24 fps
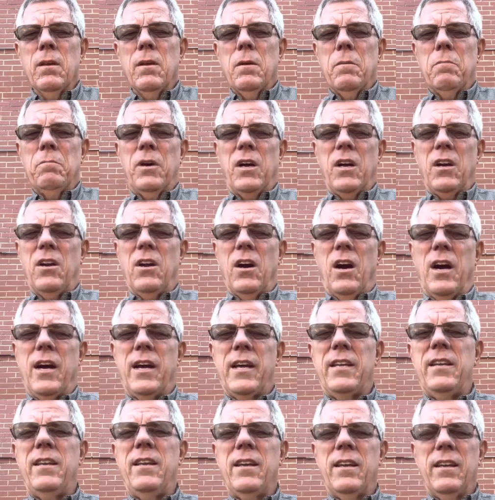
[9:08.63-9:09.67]
But
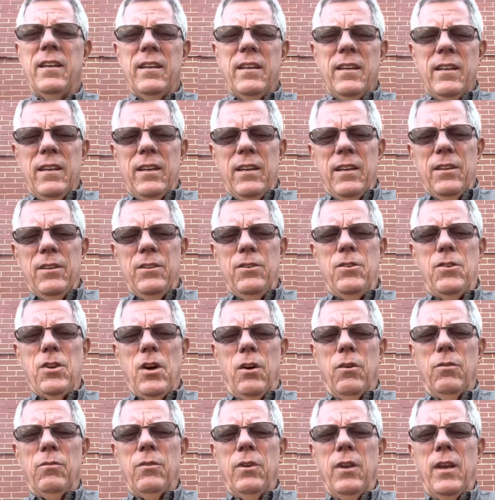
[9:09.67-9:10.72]
God,
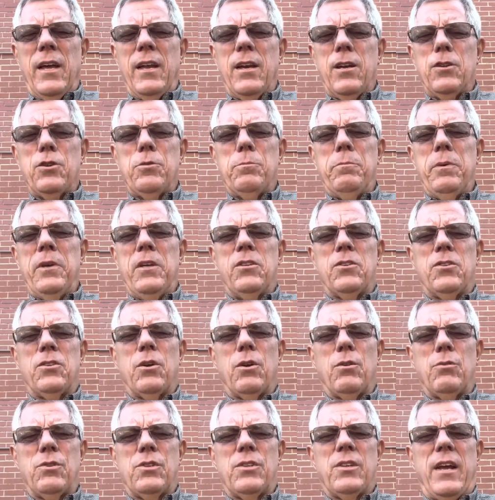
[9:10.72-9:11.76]
don't let us be
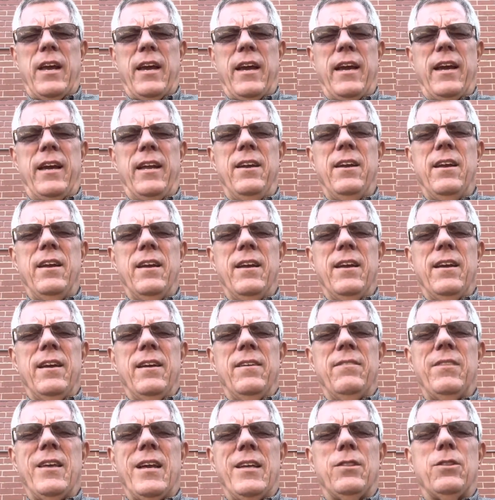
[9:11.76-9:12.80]
so sad
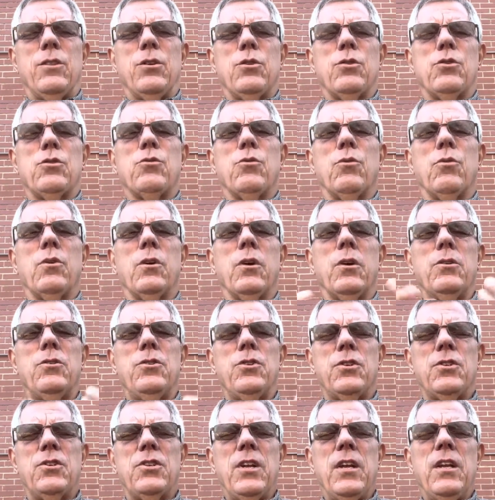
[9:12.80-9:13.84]
that the sorrow
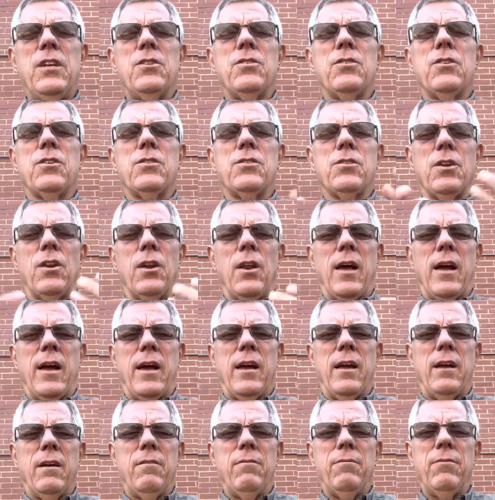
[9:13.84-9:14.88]
just eats us
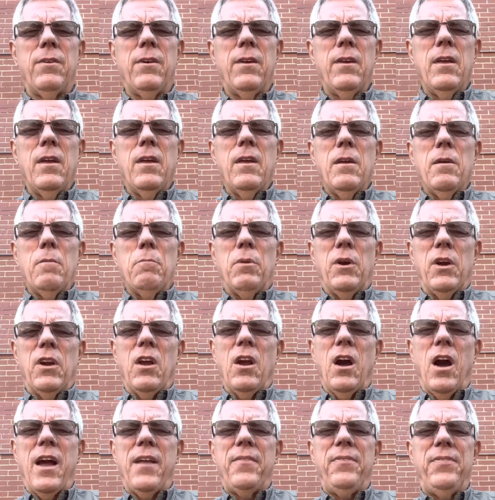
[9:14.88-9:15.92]
alive. But
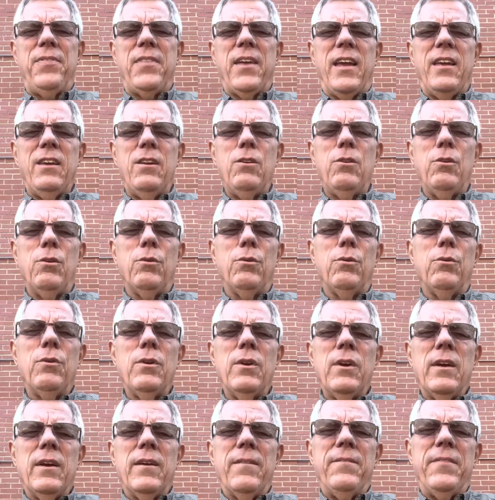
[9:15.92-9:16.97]
God, thank you
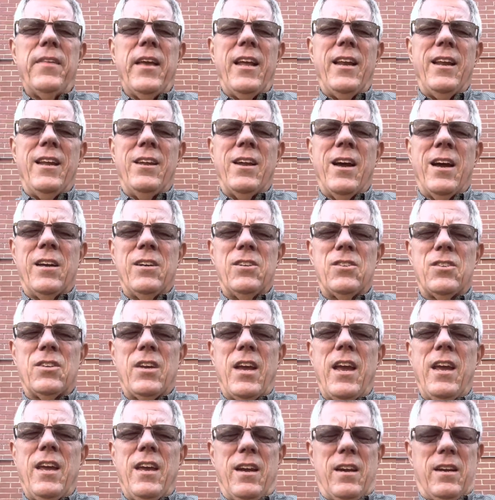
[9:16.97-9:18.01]
that in
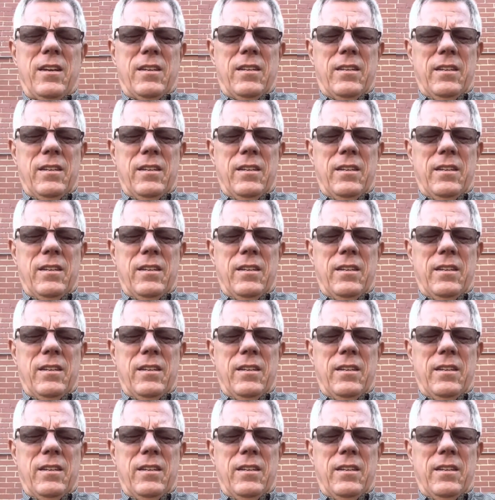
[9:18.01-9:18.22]
Isaiah,